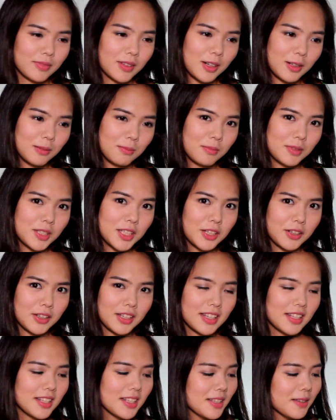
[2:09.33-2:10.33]
um,
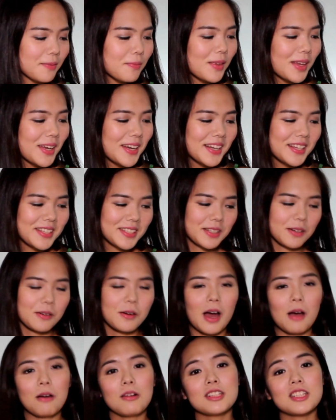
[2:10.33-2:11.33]
series so I